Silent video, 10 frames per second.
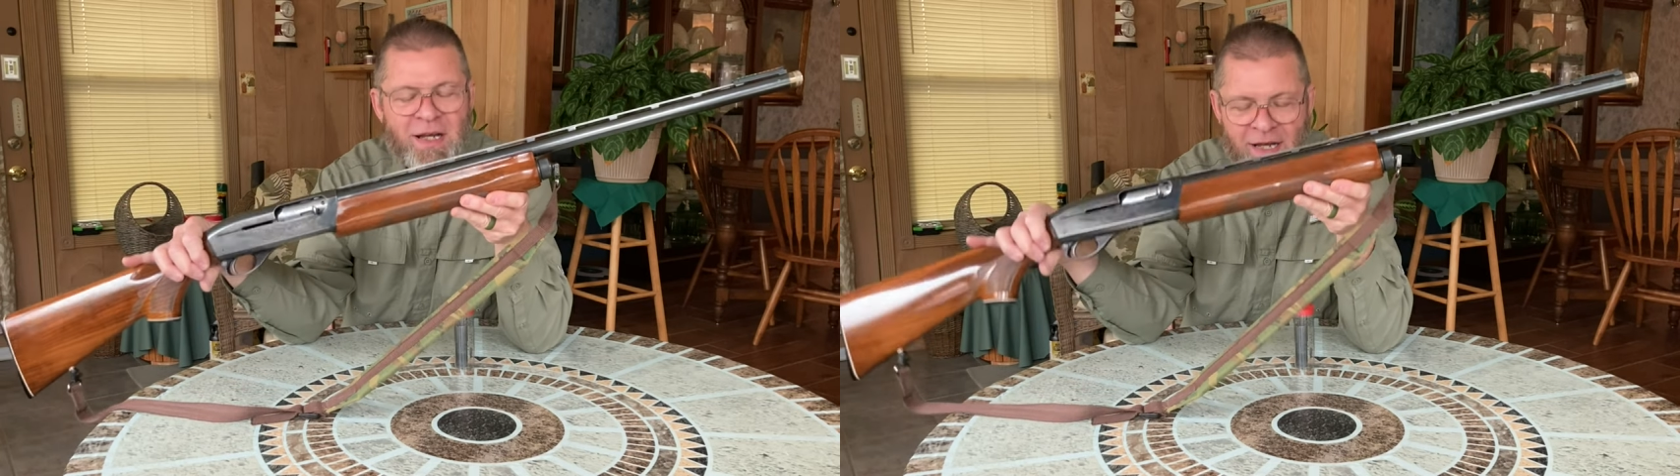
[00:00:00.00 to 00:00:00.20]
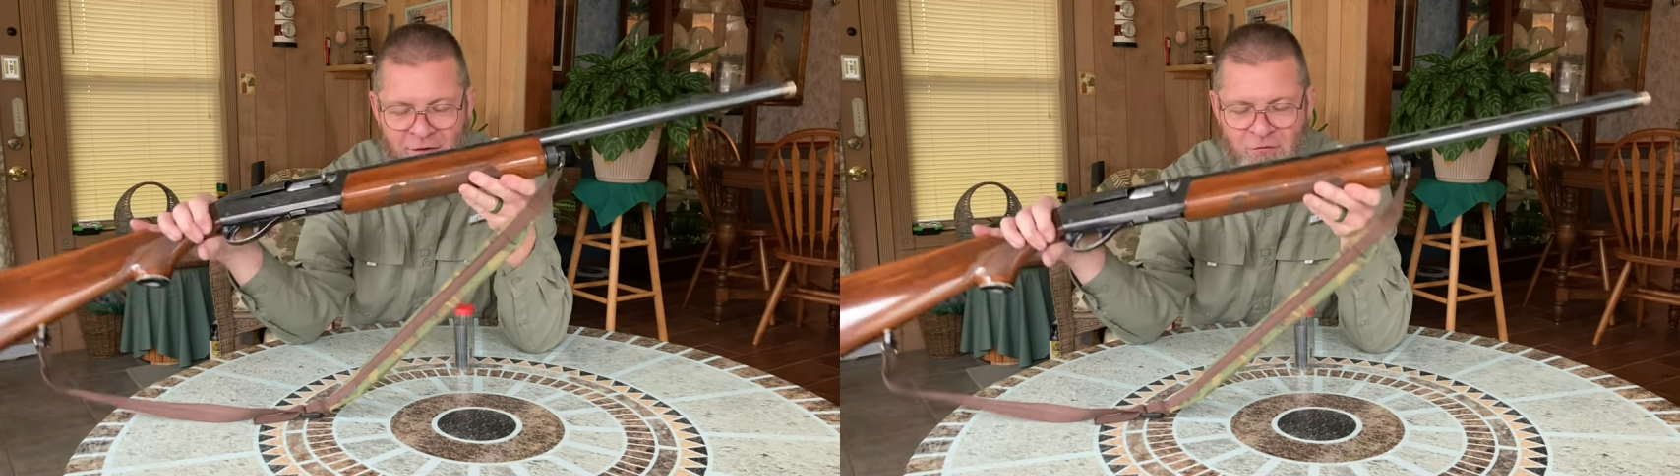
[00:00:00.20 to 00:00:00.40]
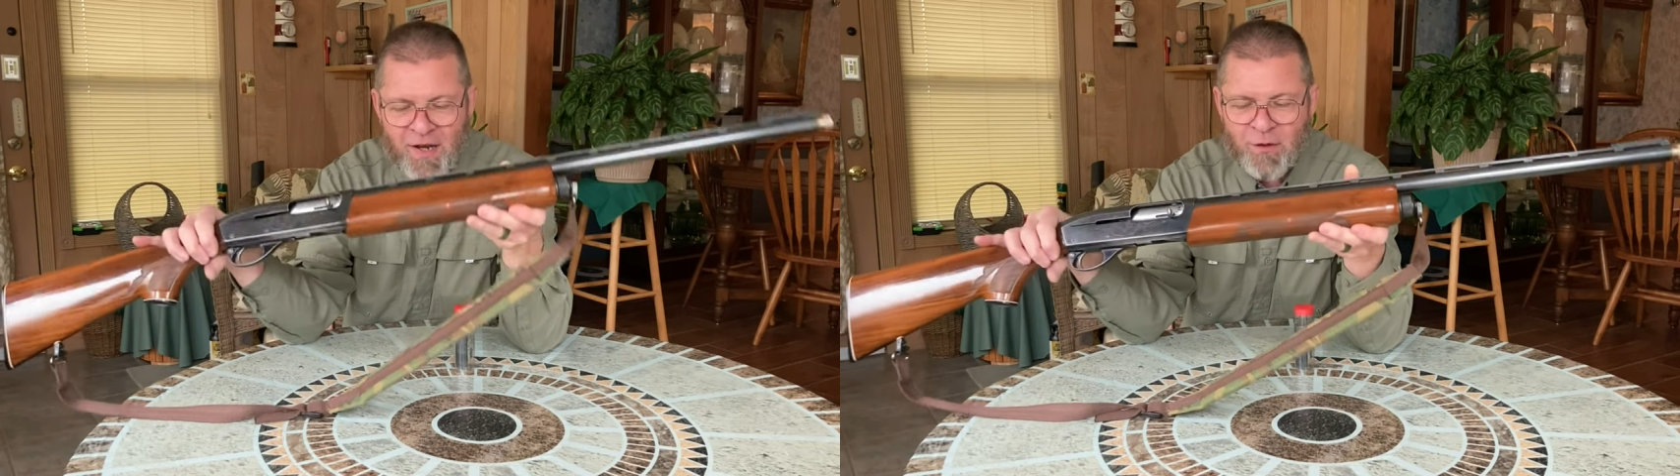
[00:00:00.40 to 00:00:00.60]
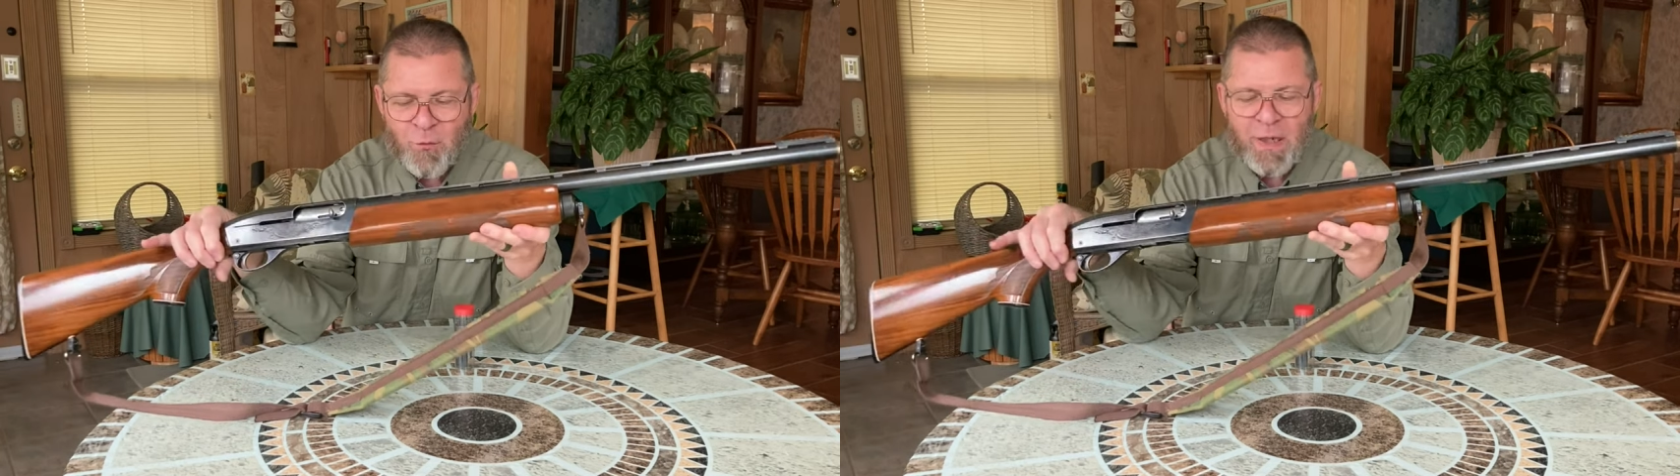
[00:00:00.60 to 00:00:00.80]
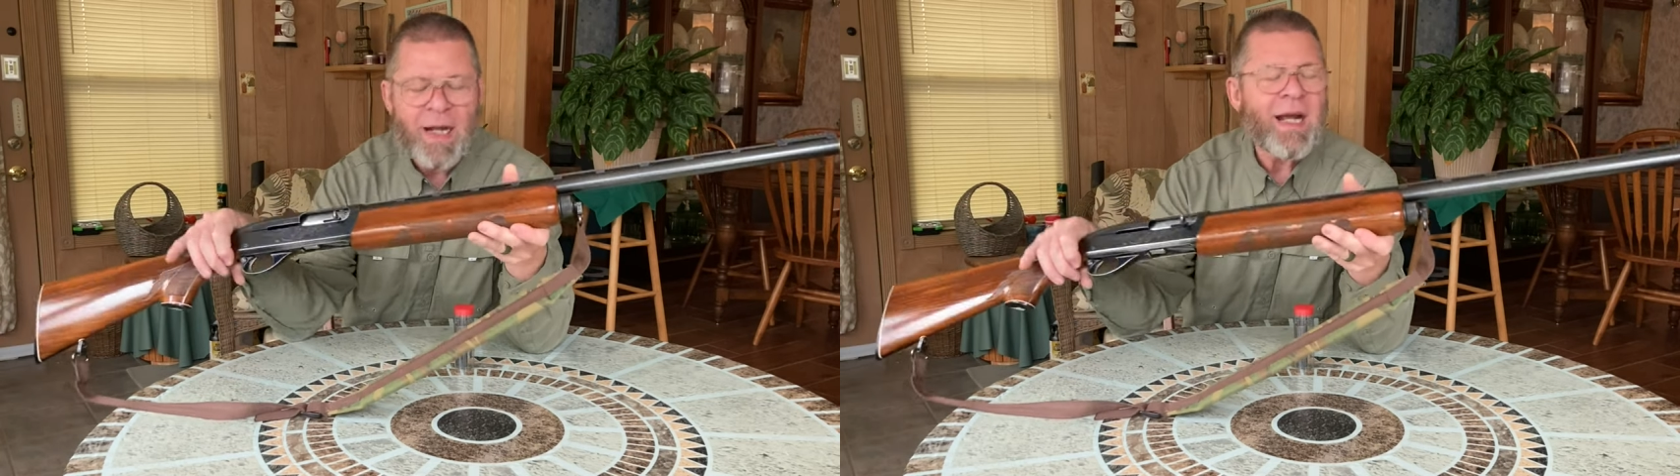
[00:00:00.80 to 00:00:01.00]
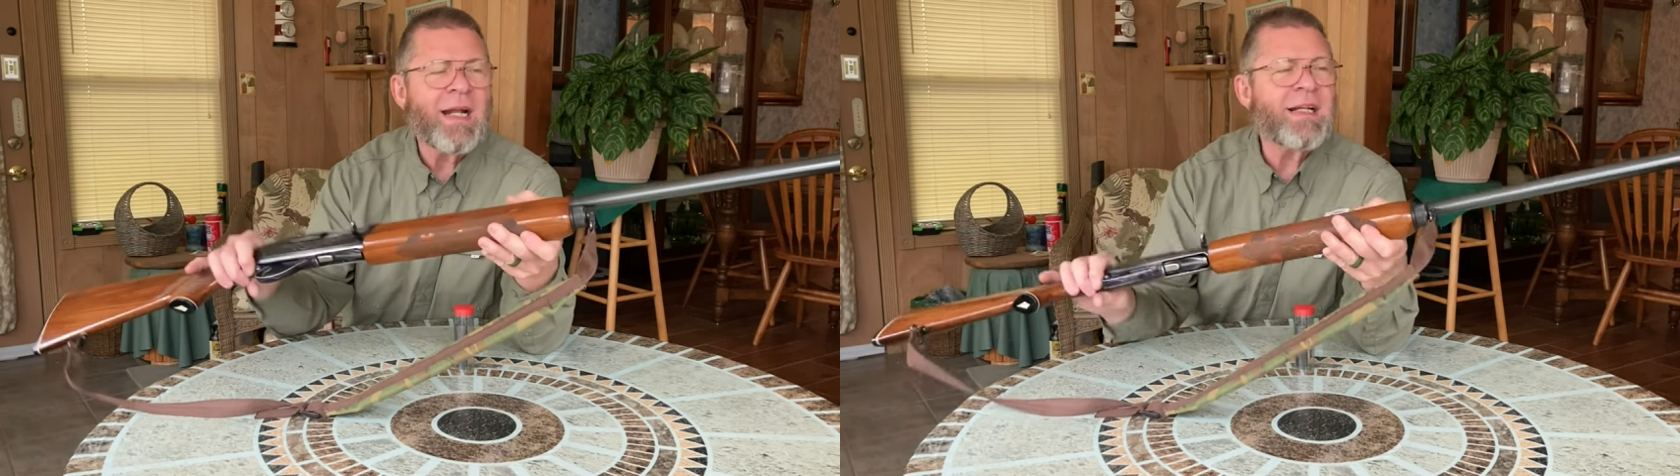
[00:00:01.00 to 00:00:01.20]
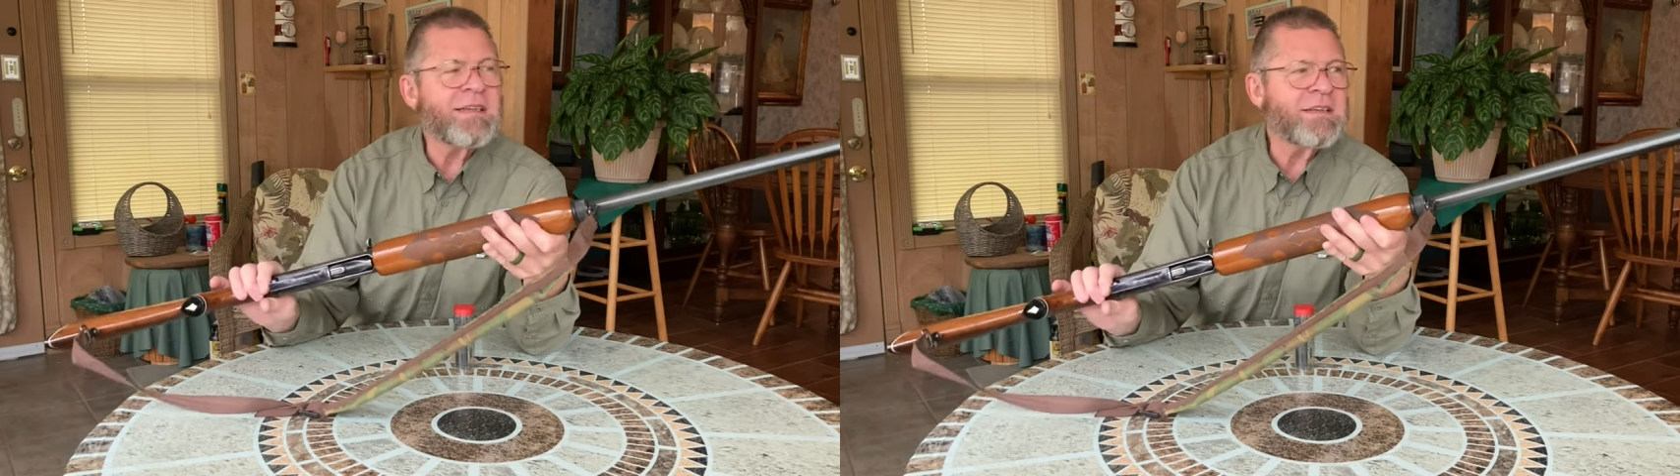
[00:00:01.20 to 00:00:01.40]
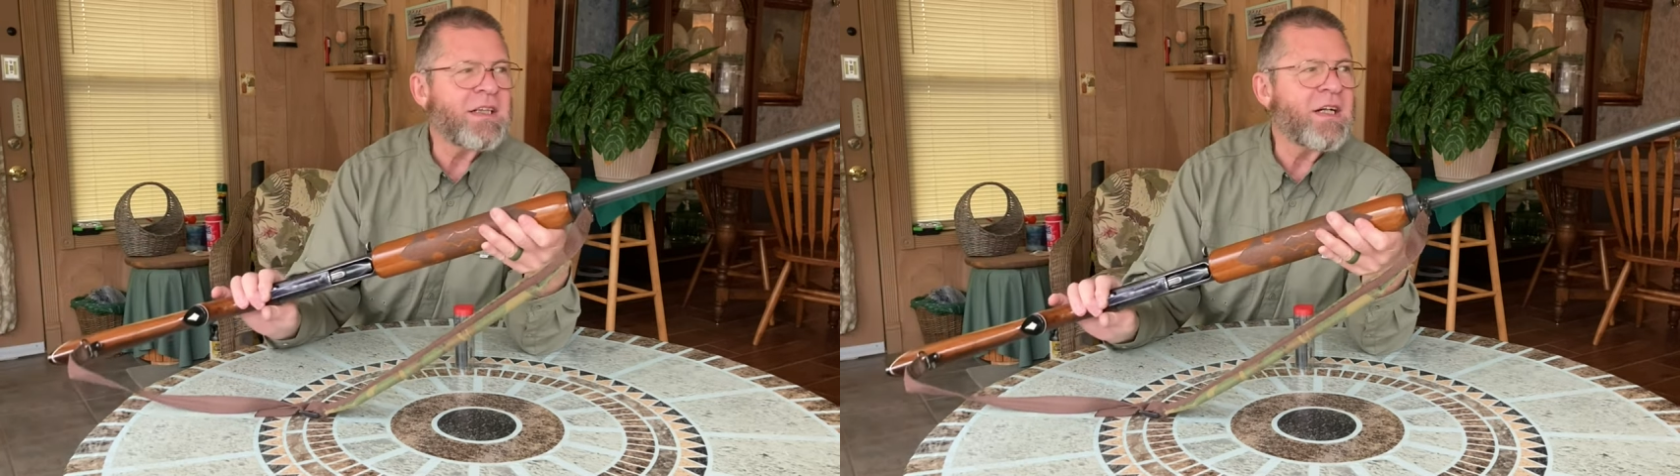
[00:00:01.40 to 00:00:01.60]
In fact, when I got
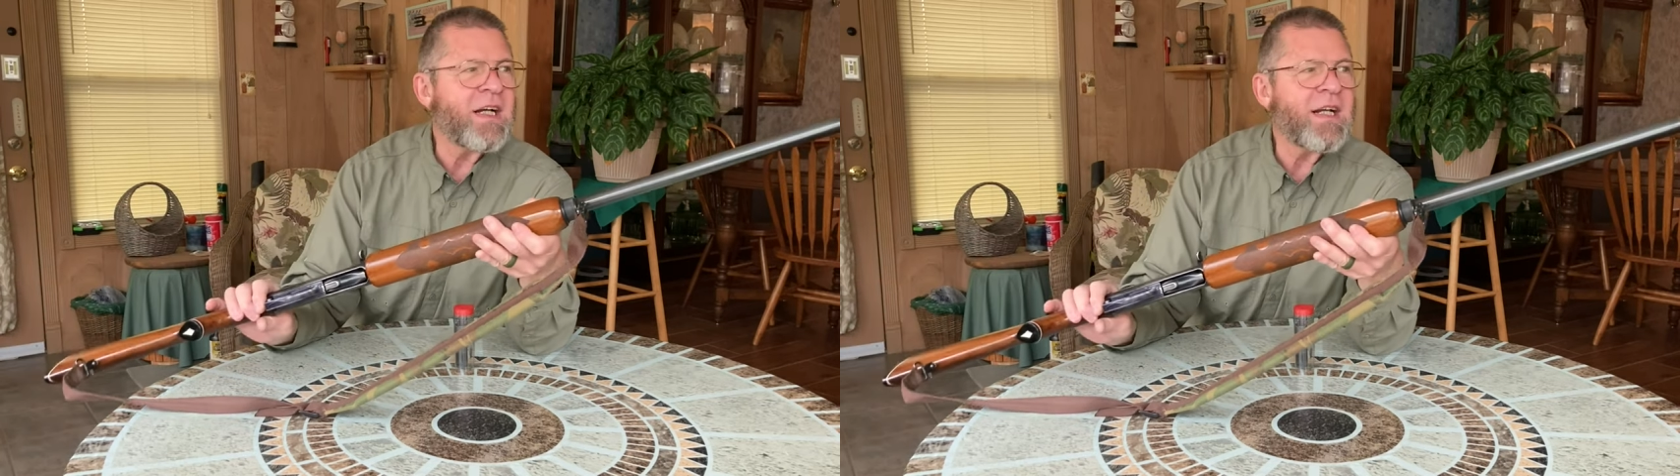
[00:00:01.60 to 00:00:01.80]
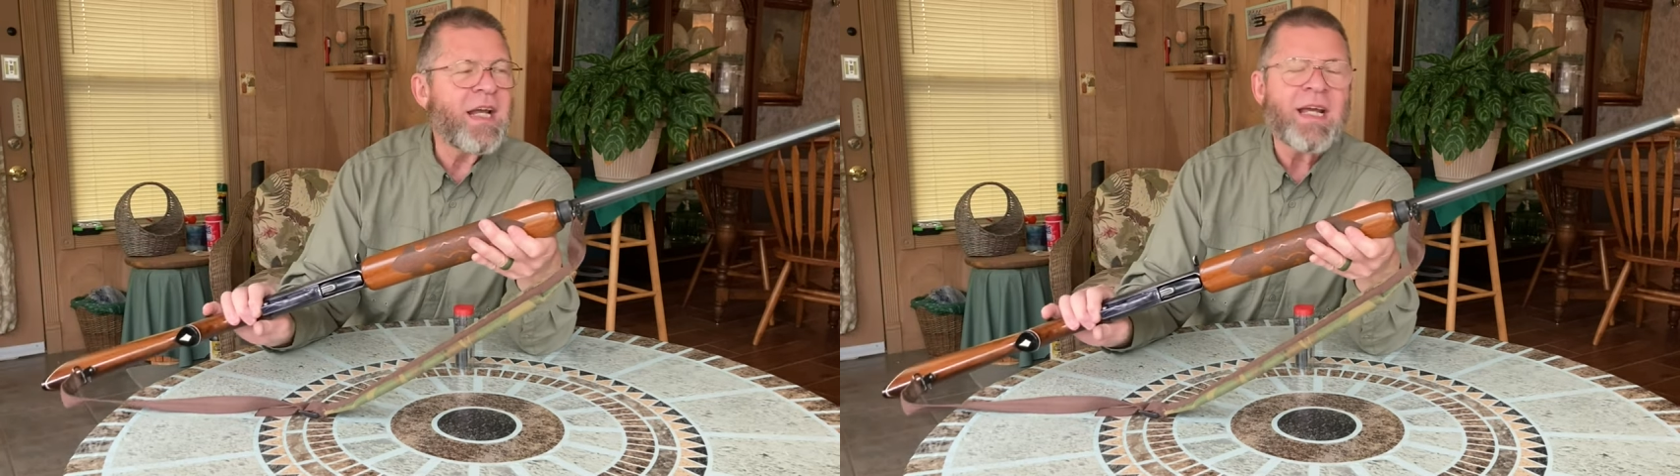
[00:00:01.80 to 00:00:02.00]
this gun,